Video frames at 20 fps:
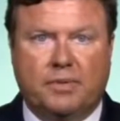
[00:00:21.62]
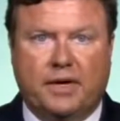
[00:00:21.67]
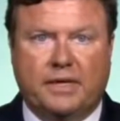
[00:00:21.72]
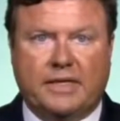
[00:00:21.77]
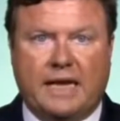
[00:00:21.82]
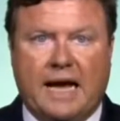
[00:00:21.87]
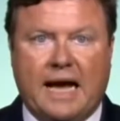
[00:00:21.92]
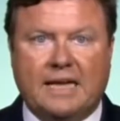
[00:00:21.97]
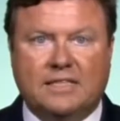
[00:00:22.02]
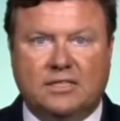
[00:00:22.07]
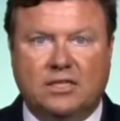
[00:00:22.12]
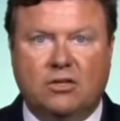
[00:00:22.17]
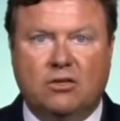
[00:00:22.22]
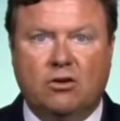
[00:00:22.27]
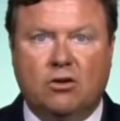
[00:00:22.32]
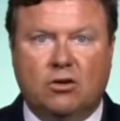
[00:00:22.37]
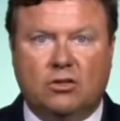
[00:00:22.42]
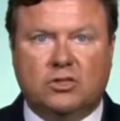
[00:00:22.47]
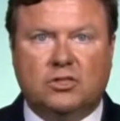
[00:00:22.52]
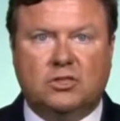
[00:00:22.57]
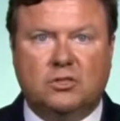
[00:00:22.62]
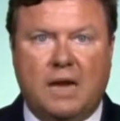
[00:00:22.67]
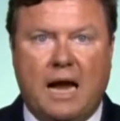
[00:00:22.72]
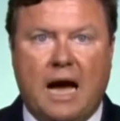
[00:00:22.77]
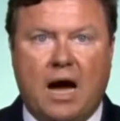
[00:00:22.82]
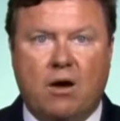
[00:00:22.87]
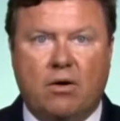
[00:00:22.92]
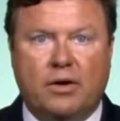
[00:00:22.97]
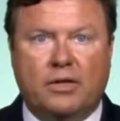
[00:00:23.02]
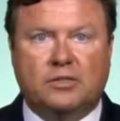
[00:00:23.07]
But as it looks
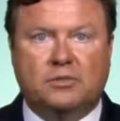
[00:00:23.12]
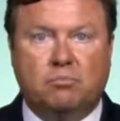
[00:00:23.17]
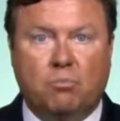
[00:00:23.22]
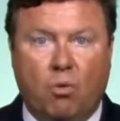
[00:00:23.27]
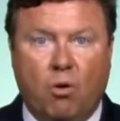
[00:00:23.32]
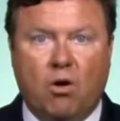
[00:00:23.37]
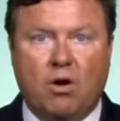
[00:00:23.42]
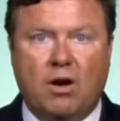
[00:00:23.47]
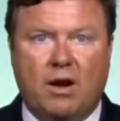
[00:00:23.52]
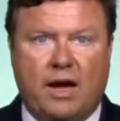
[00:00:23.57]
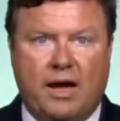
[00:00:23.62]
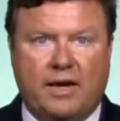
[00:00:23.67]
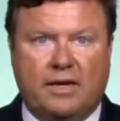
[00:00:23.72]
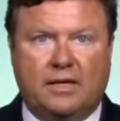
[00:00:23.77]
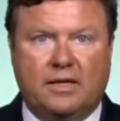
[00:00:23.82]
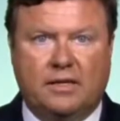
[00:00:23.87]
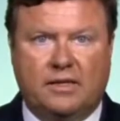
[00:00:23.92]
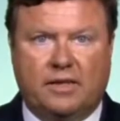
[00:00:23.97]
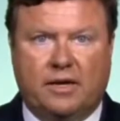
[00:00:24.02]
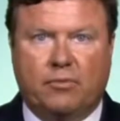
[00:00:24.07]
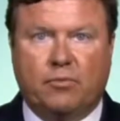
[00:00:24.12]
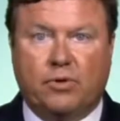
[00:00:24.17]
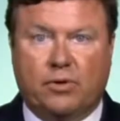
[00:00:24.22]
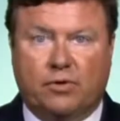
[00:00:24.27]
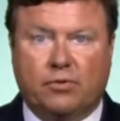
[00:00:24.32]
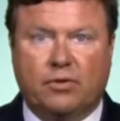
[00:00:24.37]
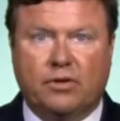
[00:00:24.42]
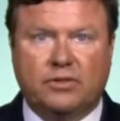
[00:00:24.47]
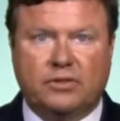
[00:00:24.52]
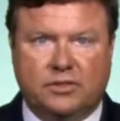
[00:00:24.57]
now, it's more likely that we're
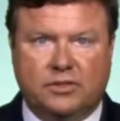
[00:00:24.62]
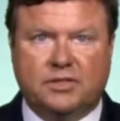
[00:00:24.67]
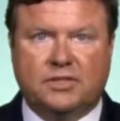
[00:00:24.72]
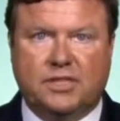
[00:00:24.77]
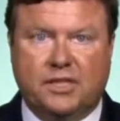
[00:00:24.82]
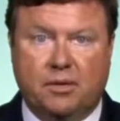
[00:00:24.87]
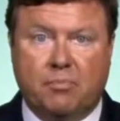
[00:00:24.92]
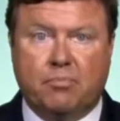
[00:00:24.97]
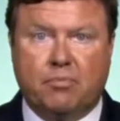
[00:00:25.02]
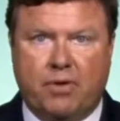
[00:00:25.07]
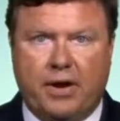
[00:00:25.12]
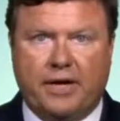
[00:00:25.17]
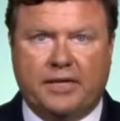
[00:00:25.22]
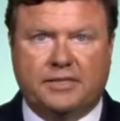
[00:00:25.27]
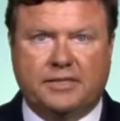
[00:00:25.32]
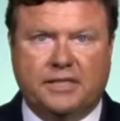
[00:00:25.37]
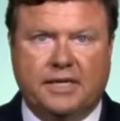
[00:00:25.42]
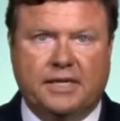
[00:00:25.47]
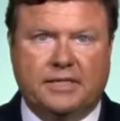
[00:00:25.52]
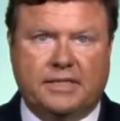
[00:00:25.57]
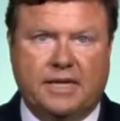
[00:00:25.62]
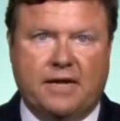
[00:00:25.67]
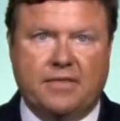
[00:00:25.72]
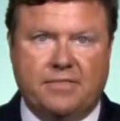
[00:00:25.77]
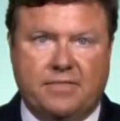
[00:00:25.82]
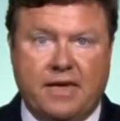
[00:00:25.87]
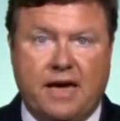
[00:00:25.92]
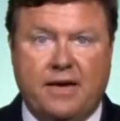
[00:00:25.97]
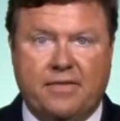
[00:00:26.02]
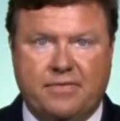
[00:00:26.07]
going to see a Brexit,
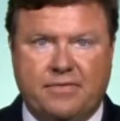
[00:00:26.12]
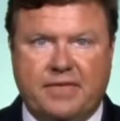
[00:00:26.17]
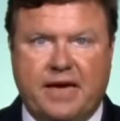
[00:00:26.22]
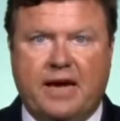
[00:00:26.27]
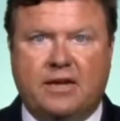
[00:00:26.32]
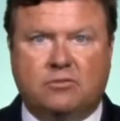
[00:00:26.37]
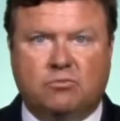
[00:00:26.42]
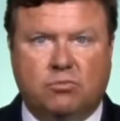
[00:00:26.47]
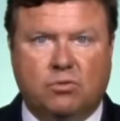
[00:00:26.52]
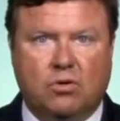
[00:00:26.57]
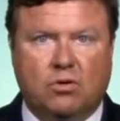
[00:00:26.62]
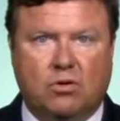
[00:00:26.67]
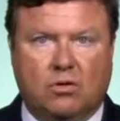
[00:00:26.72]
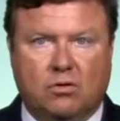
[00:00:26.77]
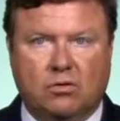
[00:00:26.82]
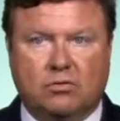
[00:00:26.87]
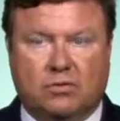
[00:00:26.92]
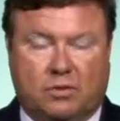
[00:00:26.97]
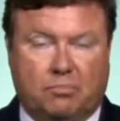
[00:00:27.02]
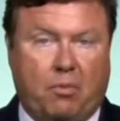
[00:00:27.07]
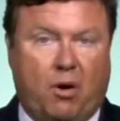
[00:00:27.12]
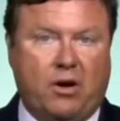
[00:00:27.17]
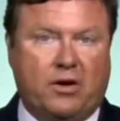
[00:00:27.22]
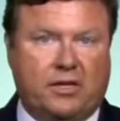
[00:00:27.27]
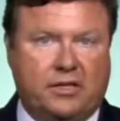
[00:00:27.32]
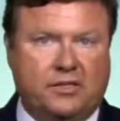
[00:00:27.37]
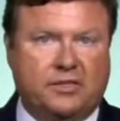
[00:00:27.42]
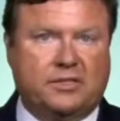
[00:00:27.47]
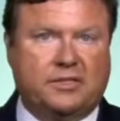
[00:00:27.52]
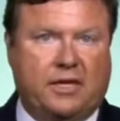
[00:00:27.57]
and then the
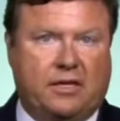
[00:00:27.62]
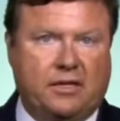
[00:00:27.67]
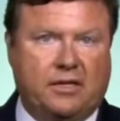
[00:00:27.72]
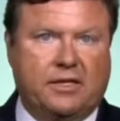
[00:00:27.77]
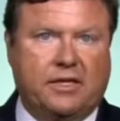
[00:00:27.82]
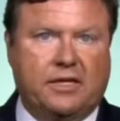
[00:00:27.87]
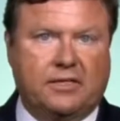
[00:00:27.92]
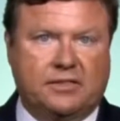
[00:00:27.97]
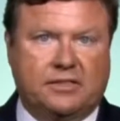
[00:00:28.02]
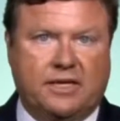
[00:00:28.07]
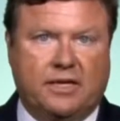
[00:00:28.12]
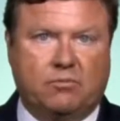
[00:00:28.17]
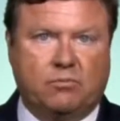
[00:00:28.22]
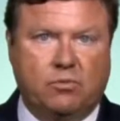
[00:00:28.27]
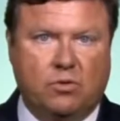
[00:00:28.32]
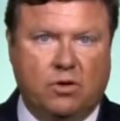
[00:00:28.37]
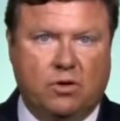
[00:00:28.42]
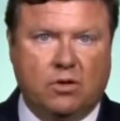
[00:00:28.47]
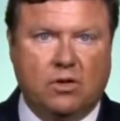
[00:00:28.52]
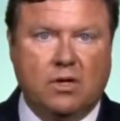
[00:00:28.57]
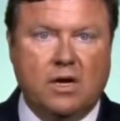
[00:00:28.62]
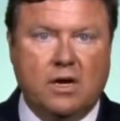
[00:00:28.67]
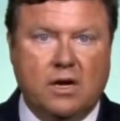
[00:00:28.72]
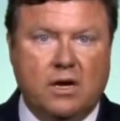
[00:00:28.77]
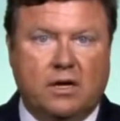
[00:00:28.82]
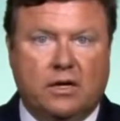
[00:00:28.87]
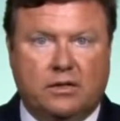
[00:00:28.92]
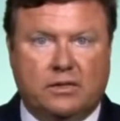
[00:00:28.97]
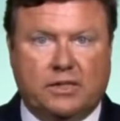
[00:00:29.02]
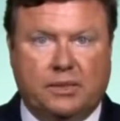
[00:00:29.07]
market is telling us that
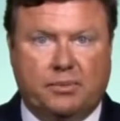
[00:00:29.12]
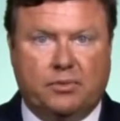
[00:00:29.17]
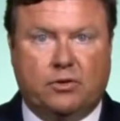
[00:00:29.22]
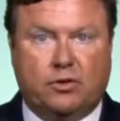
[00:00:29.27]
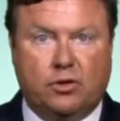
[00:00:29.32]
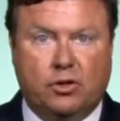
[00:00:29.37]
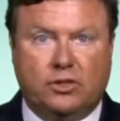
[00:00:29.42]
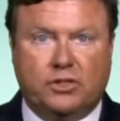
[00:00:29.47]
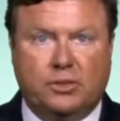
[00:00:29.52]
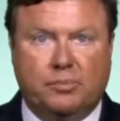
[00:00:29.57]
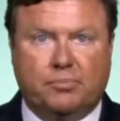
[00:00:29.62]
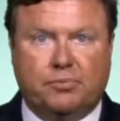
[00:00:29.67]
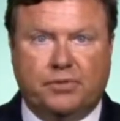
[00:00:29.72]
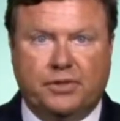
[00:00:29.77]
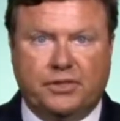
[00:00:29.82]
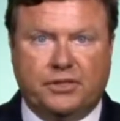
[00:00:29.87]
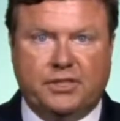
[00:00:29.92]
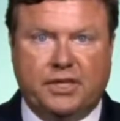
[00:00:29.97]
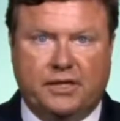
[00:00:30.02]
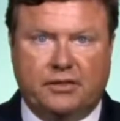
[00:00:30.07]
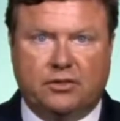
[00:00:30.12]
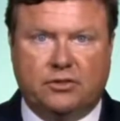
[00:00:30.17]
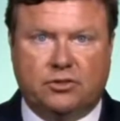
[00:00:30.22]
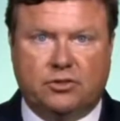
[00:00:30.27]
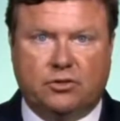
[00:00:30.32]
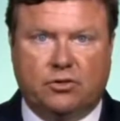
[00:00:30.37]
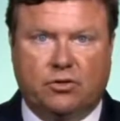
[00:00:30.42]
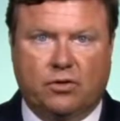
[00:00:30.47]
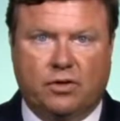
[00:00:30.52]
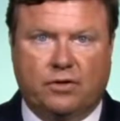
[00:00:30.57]
could depreciate the
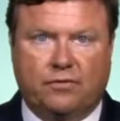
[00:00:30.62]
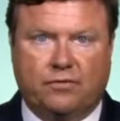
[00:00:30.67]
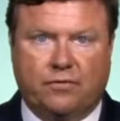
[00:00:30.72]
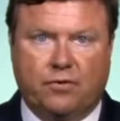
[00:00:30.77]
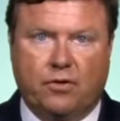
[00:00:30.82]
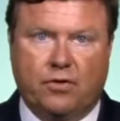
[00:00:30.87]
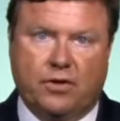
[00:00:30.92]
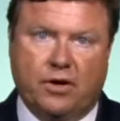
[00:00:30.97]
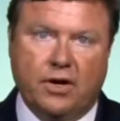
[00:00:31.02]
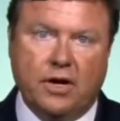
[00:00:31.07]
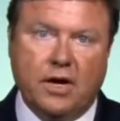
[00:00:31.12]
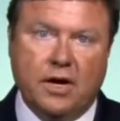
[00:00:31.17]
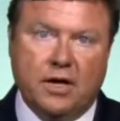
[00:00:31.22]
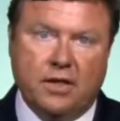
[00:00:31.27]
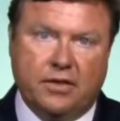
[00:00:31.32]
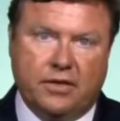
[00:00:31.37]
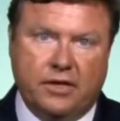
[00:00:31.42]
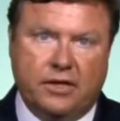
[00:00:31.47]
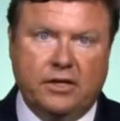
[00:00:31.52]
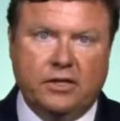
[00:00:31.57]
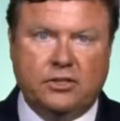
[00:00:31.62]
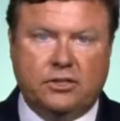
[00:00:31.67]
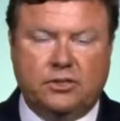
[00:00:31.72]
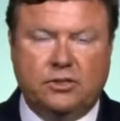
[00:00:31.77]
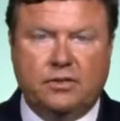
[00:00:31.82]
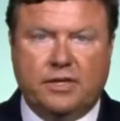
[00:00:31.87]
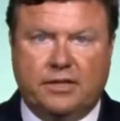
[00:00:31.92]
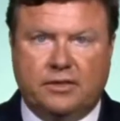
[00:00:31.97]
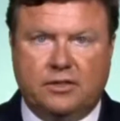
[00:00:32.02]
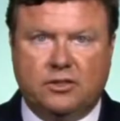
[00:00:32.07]
sterling further. The
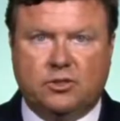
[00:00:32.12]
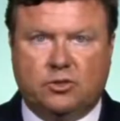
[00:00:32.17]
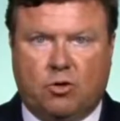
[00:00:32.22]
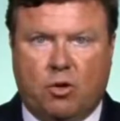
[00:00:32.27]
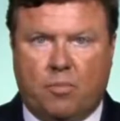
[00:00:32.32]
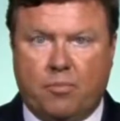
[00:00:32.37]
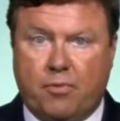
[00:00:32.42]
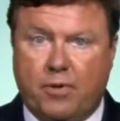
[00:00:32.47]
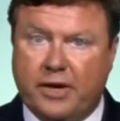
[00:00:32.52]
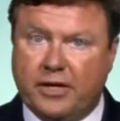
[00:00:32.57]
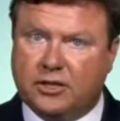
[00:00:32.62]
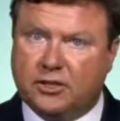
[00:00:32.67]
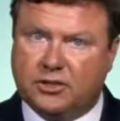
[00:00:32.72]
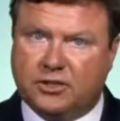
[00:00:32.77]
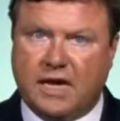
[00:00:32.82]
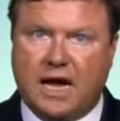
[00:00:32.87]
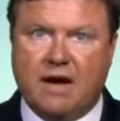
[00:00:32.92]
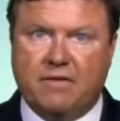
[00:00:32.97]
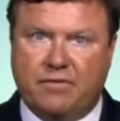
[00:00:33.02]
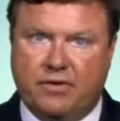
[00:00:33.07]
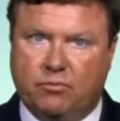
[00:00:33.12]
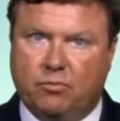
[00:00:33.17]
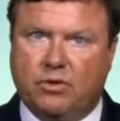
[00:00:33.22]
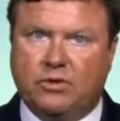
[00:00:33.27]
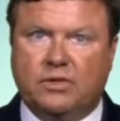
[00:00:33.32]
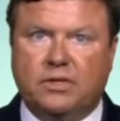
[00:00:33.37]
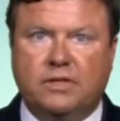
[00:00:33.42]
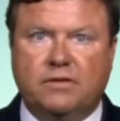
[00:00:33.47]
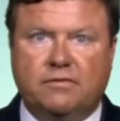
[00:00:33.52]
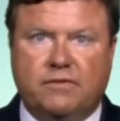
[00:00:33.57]
issue that these corporations have and
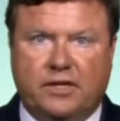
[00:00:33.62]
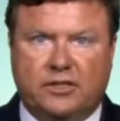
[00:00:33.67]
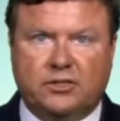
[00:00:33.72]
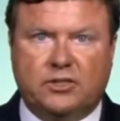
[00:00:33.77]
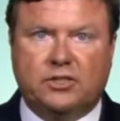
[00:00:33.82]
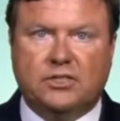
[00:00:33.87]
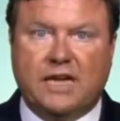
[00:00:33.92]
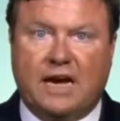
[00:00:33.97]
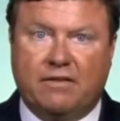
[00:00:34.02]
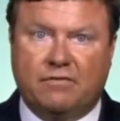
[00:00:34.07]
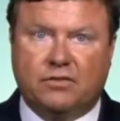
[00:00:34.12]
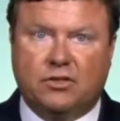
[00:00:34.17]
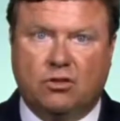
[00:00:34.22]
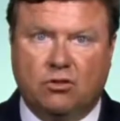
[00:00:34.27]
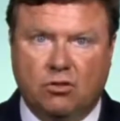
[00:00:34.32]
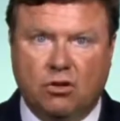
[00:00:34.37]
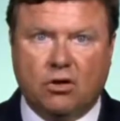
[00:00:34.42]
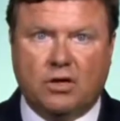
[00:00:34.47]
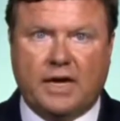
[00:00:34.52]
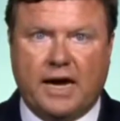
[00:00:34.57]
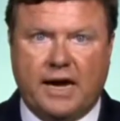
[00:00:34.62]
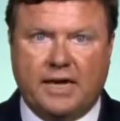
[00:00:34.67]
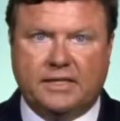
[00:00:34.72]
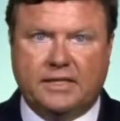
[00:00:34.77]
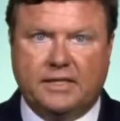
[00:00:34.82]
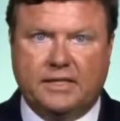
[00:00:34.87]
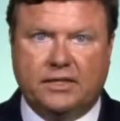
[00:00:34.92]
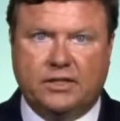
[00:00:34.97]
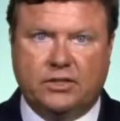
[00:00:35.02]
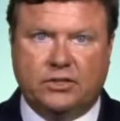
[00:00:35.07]
what the investors have to look
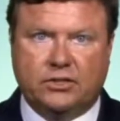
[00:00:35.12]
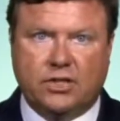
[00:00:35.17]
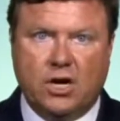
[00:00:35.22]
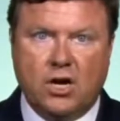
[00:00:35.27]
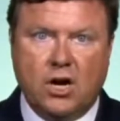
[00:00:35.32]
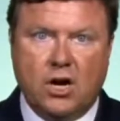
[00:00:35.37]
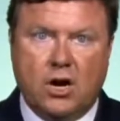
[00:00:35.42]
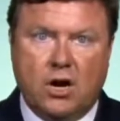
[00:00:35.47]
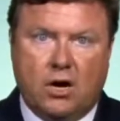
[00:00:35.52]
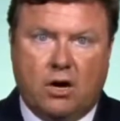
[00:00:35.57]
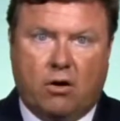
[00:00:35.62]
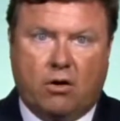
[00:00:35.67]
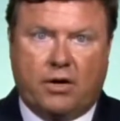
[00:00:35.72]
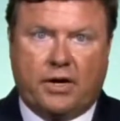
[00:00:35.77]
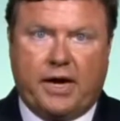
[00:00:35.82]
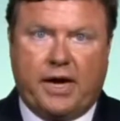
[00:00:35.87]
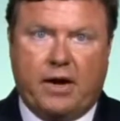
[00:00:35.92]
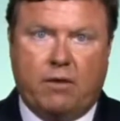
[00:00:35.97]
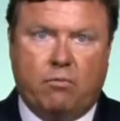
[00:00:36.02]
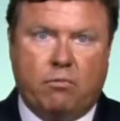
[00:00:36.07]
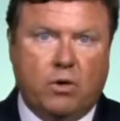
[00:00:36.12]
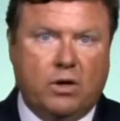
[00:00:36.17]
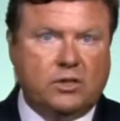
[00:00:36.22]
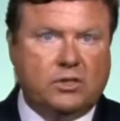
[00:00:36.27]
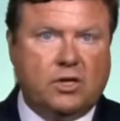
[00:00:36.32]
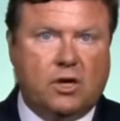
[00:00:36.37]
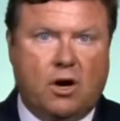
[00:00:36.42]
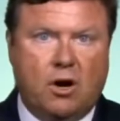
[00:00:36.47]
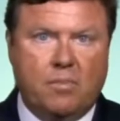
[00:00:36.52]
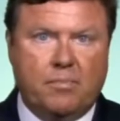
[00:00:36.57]
at is, okay,
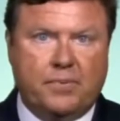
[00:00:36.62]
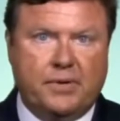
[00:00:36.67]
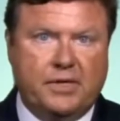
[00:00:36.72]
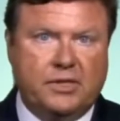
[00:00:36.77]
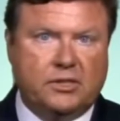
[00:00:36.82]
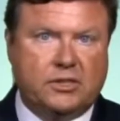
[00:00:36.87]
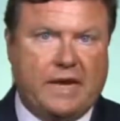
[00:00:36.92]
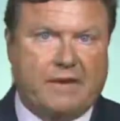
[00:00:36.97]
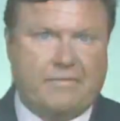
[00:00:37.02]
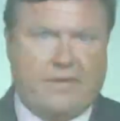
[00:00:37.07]
what companies